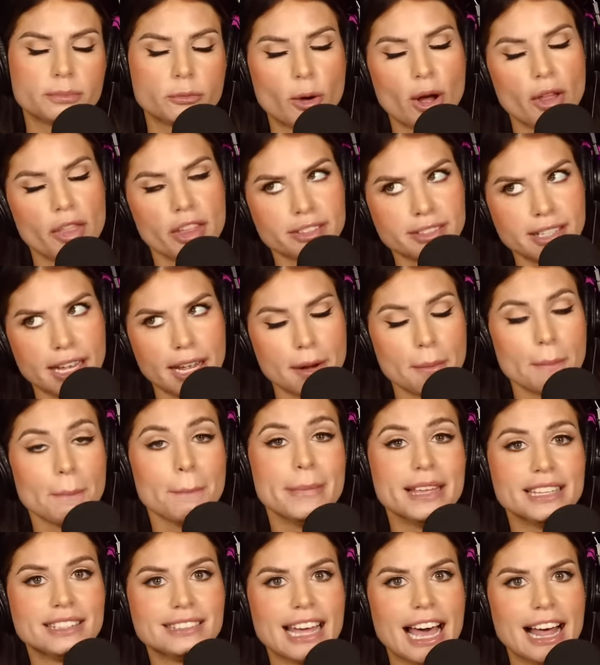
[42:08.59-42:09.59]
Well, they said,
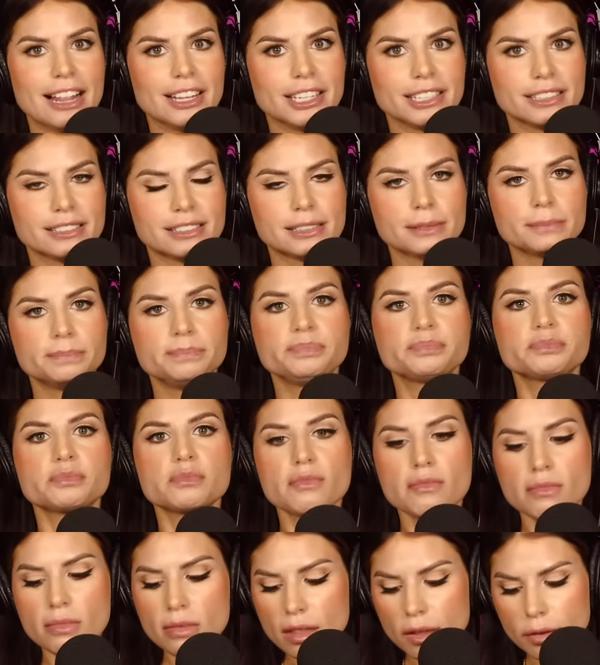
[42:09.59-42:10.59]
Miss Alex,
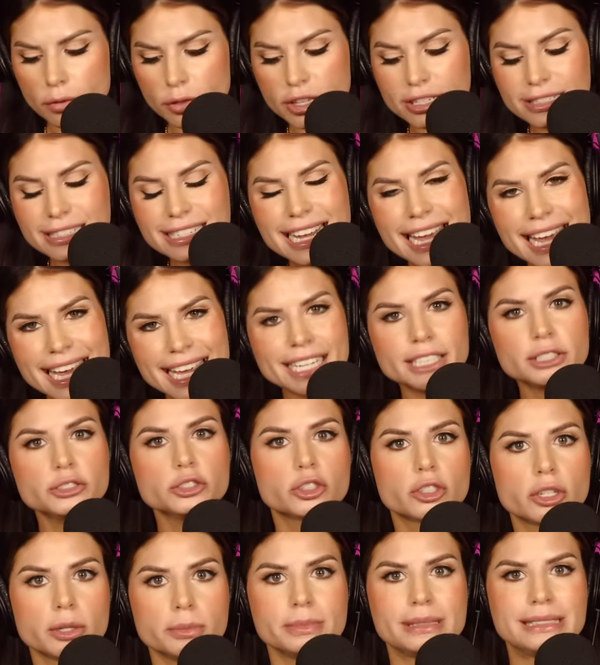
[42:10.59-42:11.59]
the
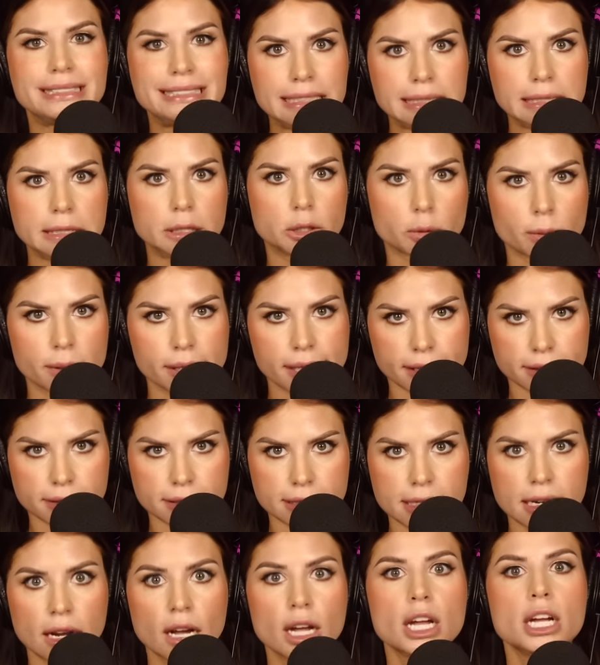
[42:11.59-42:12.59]
tantrums
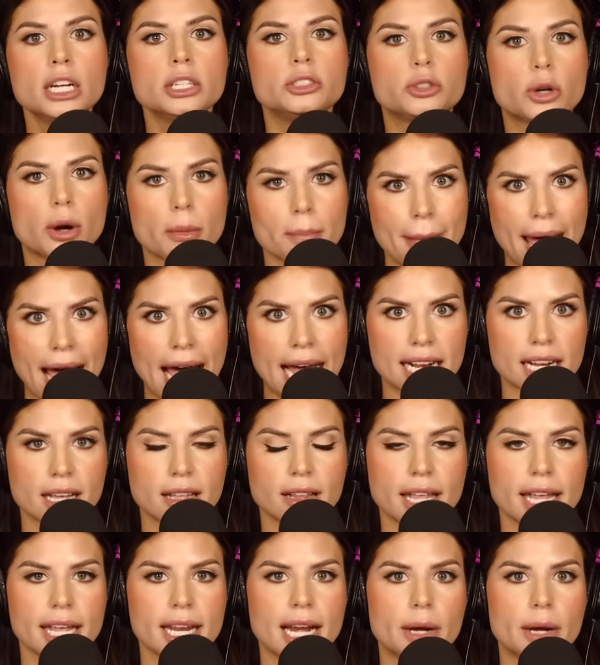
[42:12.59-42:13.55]
decreased dramatically.